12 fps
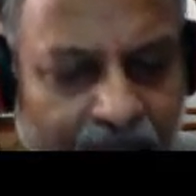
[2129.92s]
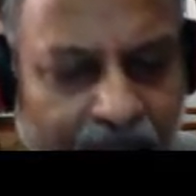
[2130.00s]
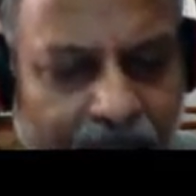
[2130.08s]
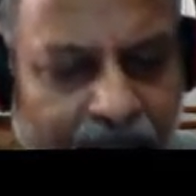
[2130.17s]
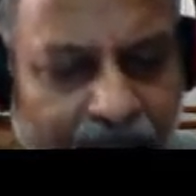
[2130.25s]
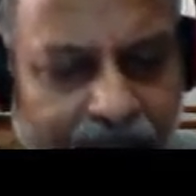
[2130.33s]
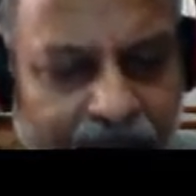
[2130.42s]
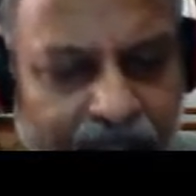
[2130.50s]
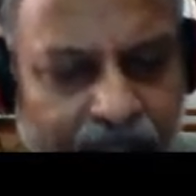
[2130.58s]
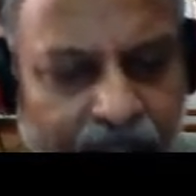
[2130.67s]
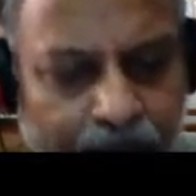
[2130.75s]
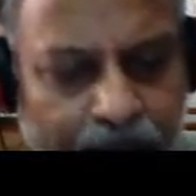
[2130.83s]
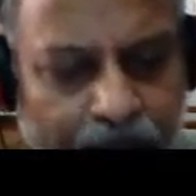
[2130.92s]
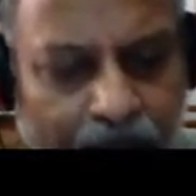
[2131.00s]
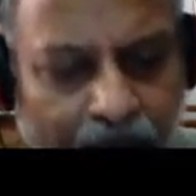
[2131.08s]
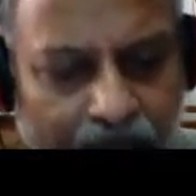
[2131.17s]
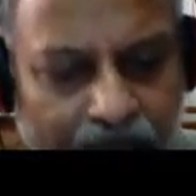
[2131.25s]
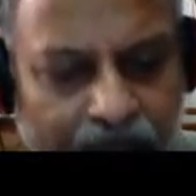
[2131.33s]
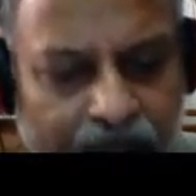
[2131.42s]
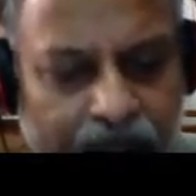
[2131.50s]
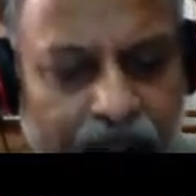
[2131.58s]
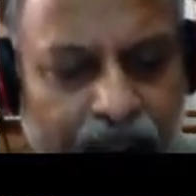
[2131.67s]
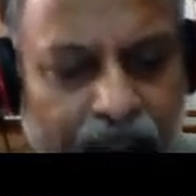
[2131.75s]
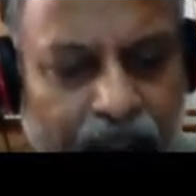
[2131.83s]
having some slots,
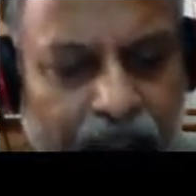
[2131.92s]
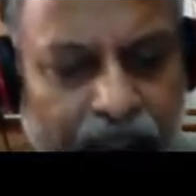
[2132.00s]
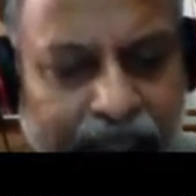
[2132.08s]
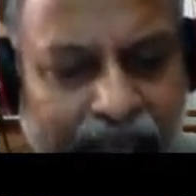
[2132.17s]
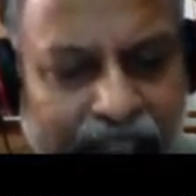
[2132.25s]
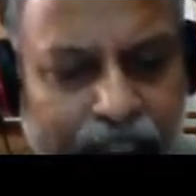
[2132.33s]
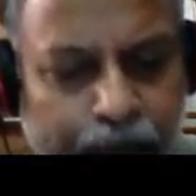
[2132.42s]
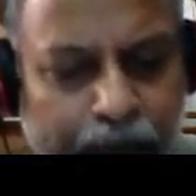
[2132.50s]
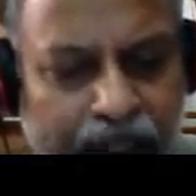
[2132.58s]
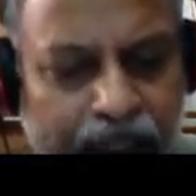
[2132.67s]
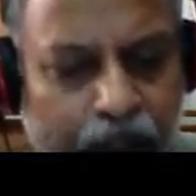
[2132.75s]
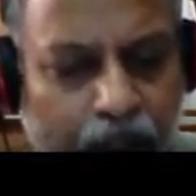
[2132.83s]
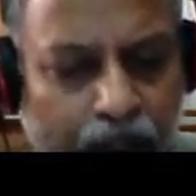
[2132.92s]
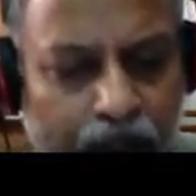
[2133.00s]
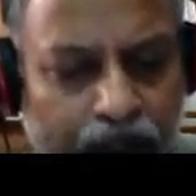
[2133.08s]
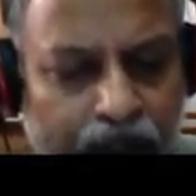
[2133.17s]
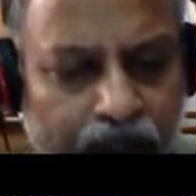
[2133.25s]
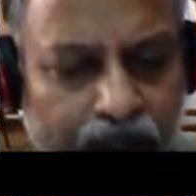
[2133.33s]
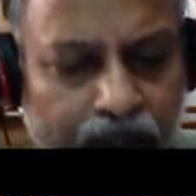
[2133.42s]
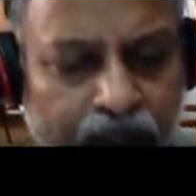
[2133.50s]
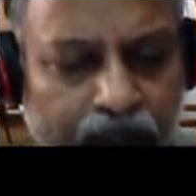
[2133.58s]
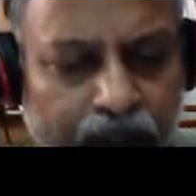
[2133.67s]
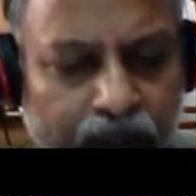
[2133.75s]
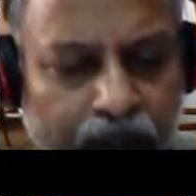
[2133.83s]
transparent slots
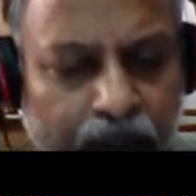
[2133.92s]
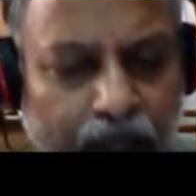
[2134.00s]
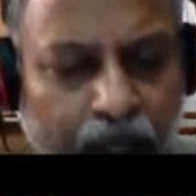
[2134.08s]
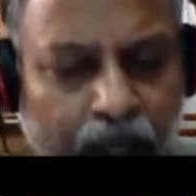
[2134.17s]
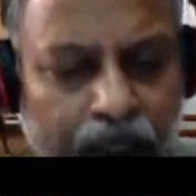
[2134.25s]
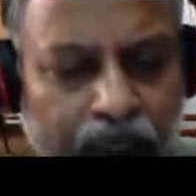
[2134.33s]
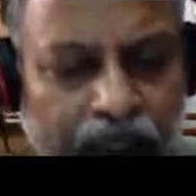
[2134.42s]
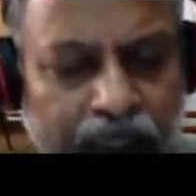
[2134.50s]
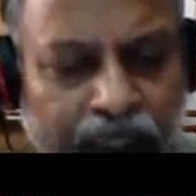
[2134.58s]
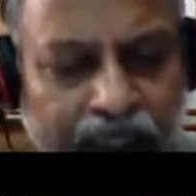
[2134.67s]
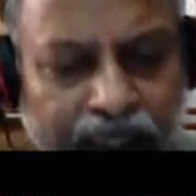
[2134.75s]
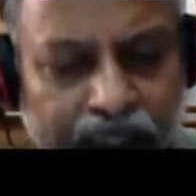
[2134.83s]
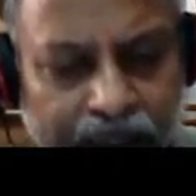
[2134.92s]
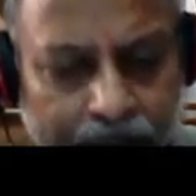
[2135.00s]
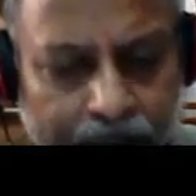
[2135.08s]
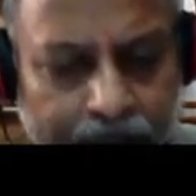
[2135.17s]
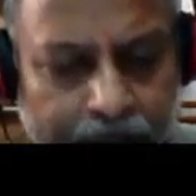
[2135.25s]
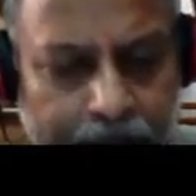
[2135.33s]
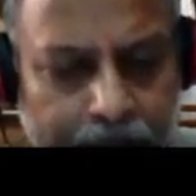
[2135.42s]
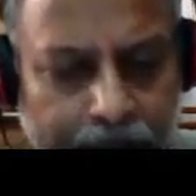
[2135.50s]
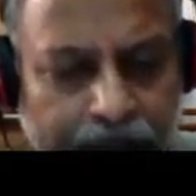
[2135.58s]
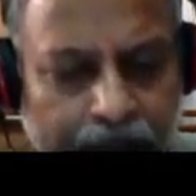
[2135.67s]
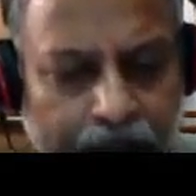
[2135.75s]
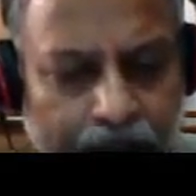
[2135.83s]
alternately.
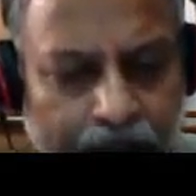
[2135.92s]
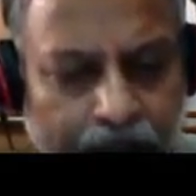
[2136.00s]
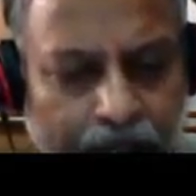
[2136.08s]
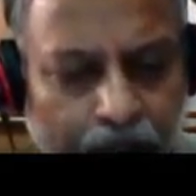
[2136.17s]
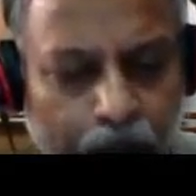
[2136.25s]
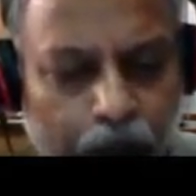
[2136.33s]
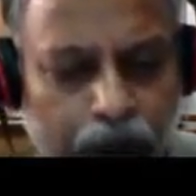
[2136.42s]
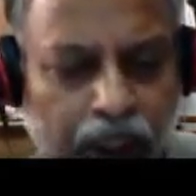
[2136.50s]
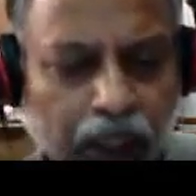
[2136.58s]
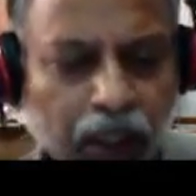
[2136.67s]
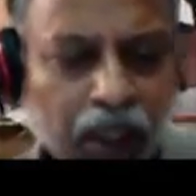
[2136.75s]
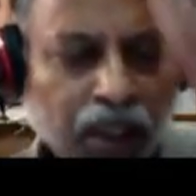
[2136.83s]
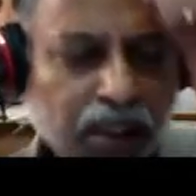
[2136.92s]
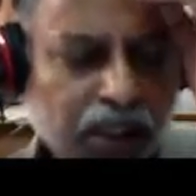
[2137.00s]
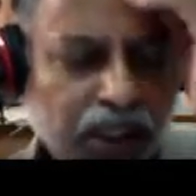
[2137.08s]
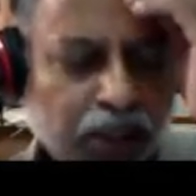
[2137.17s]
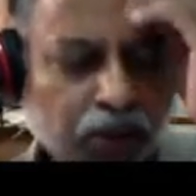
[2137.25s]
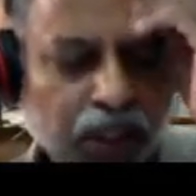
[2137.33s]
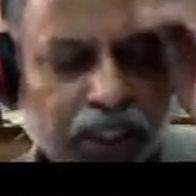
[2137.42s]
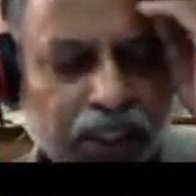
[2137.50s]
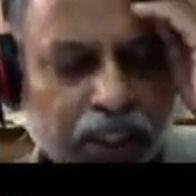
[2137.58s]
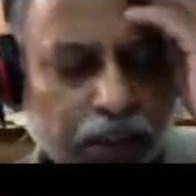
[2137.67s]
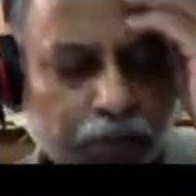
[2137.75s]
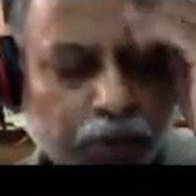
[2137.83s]
That too, they are all equally
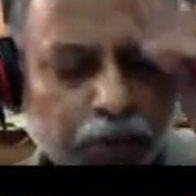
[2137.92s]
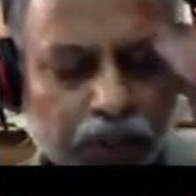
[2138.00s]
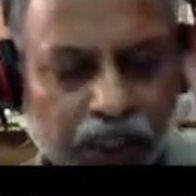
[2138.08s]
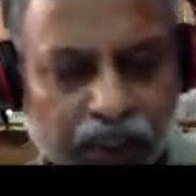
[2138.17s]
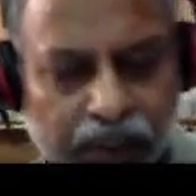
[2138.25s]
distributed.